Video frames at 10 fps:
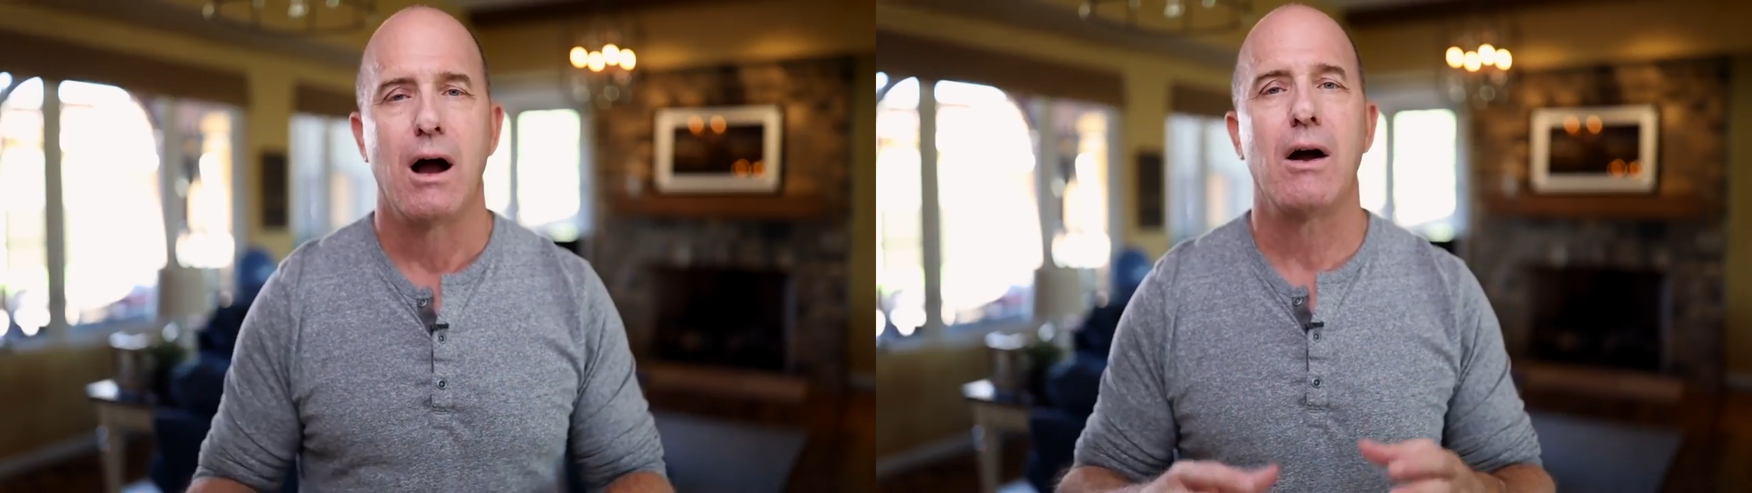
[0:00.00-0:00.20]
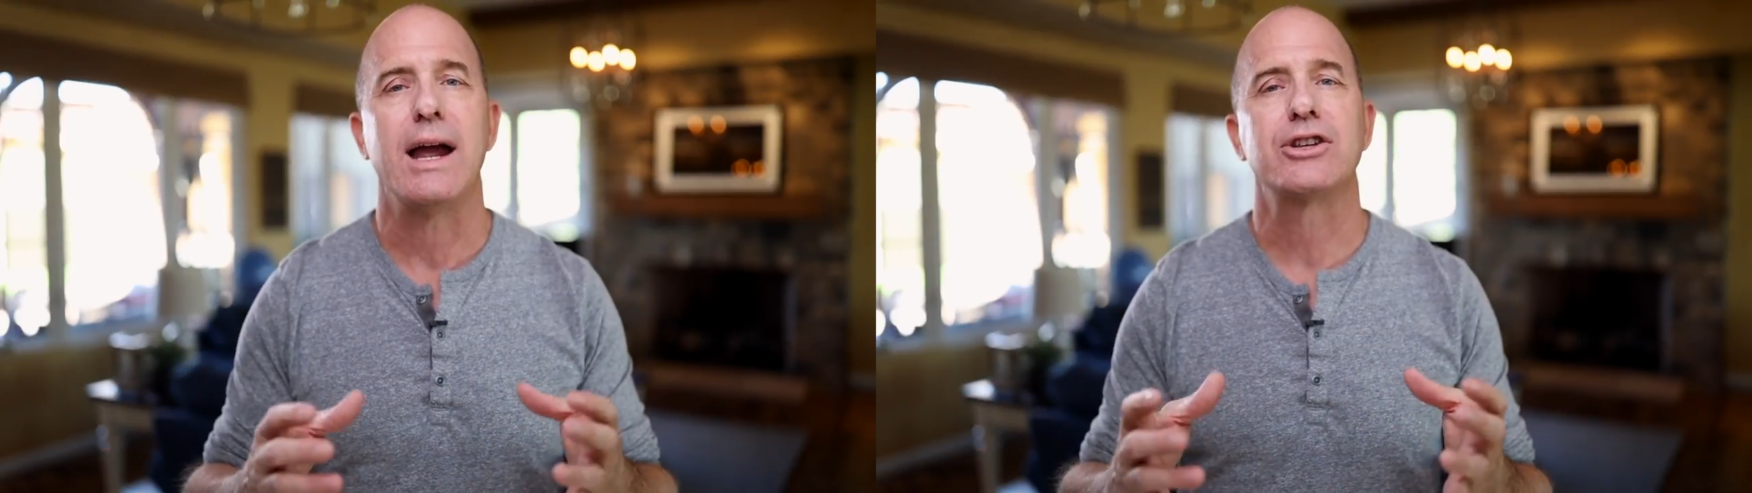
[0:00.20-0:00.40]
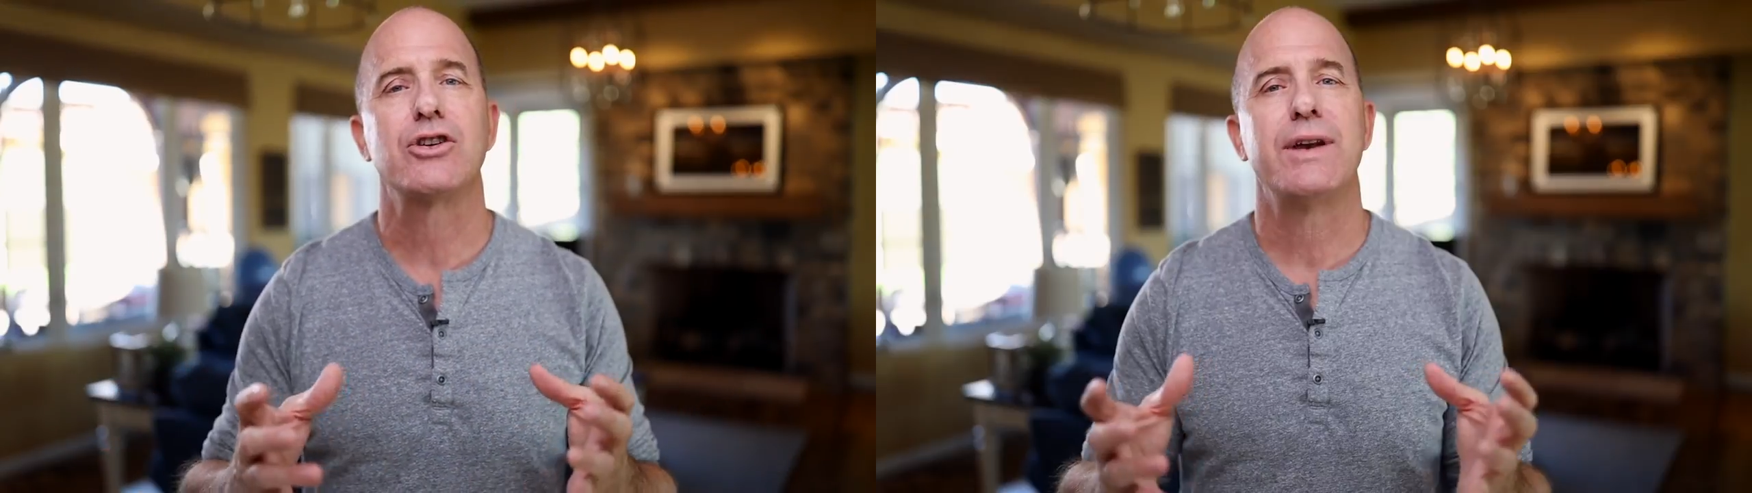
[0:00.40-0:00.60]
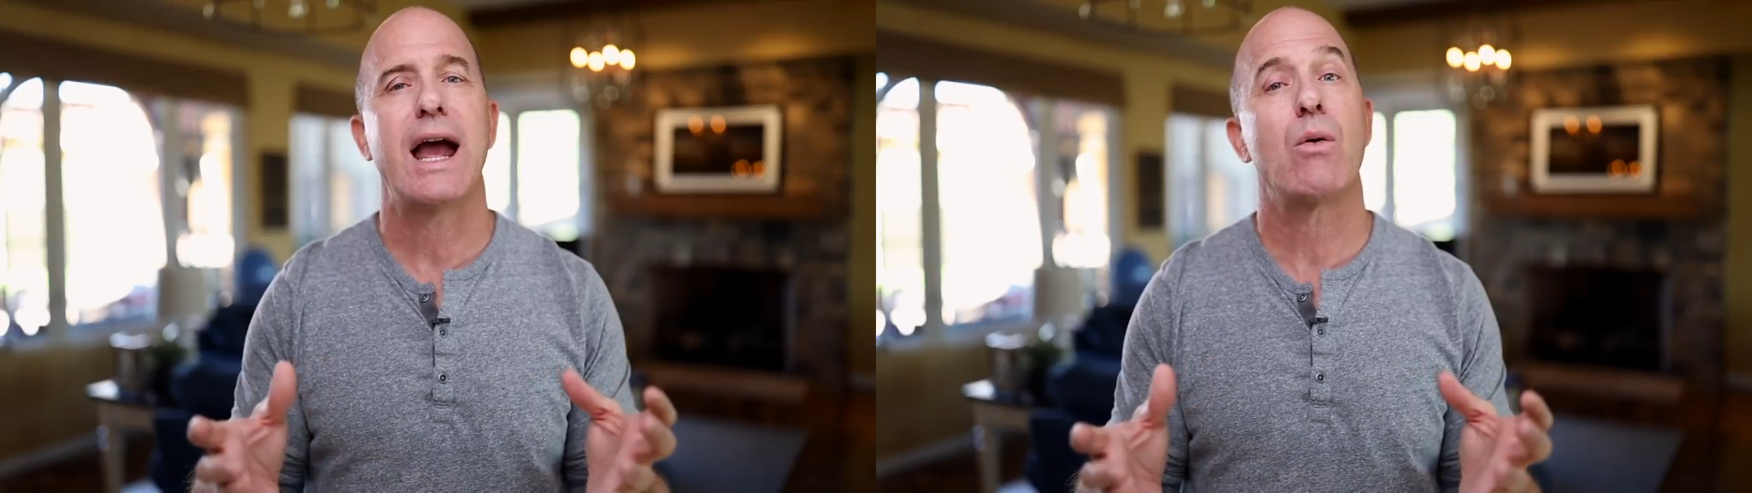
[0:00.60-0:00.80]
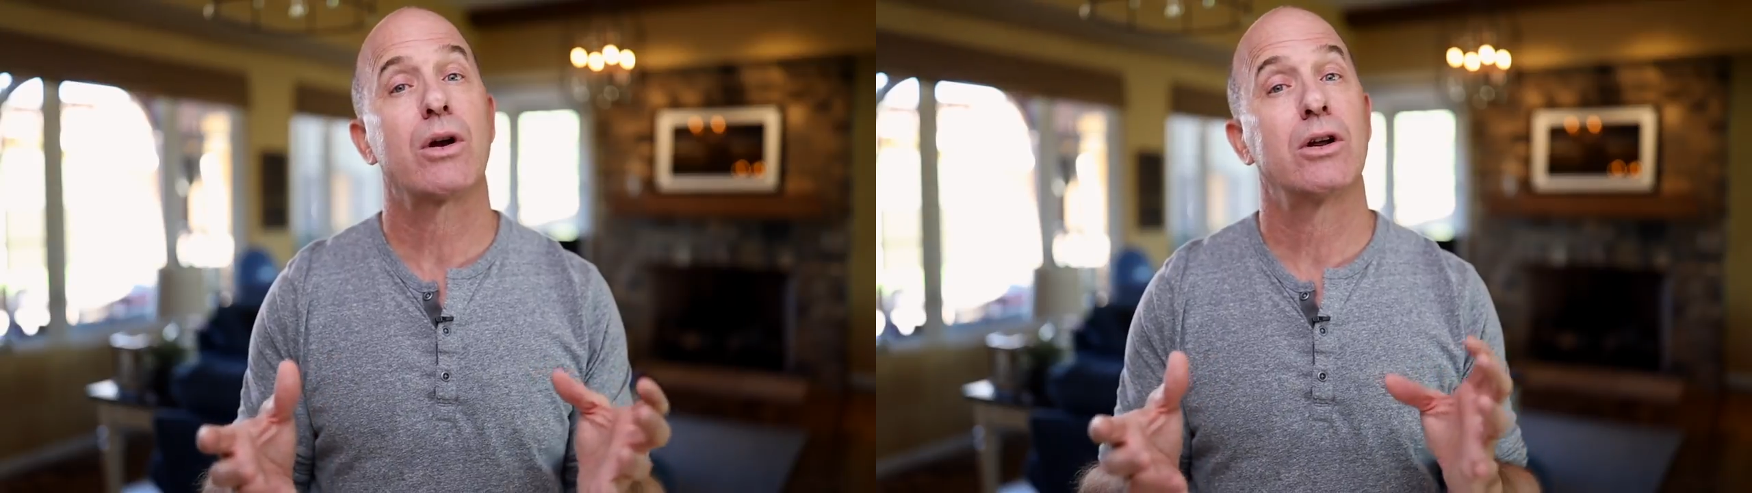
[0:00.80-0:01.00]
All right, so
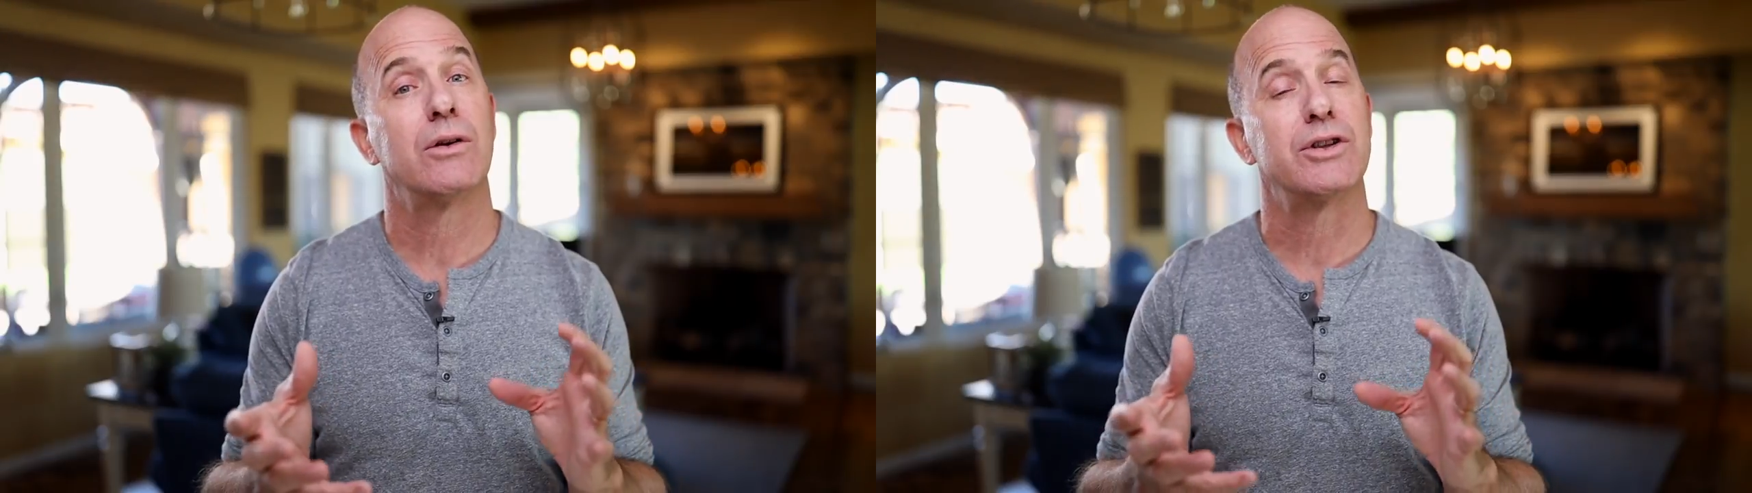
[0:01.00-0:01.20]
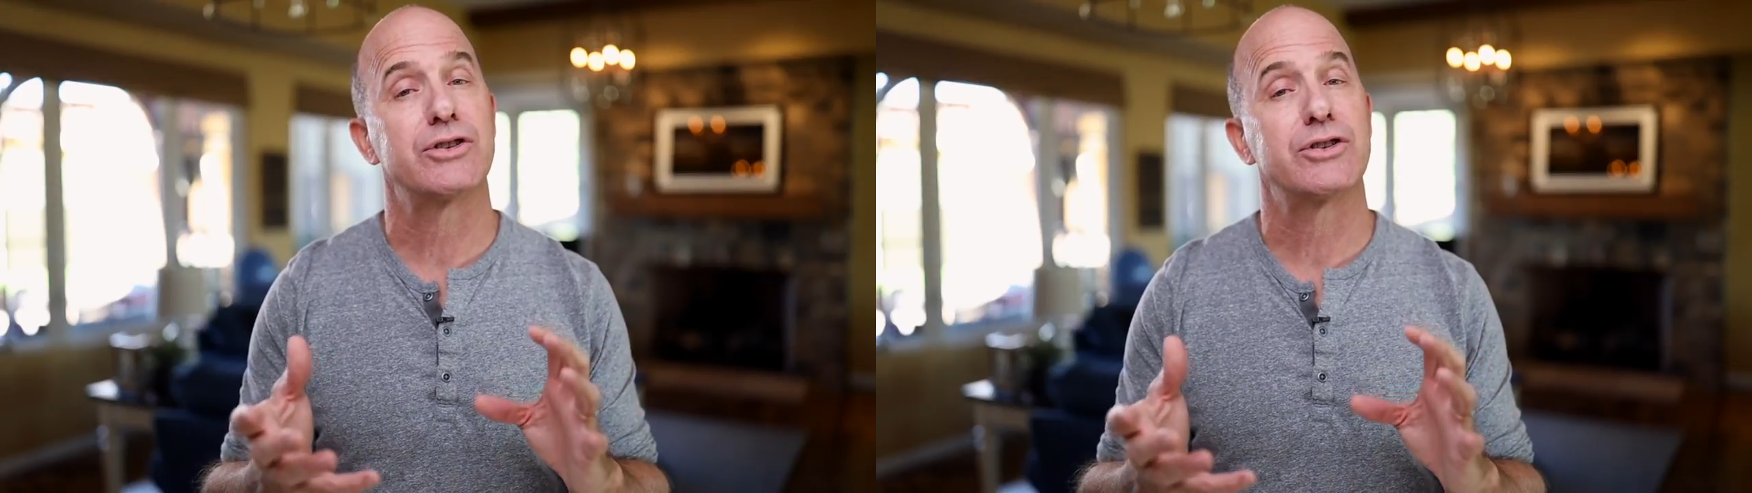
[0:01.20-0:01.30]
now we're gonna go in the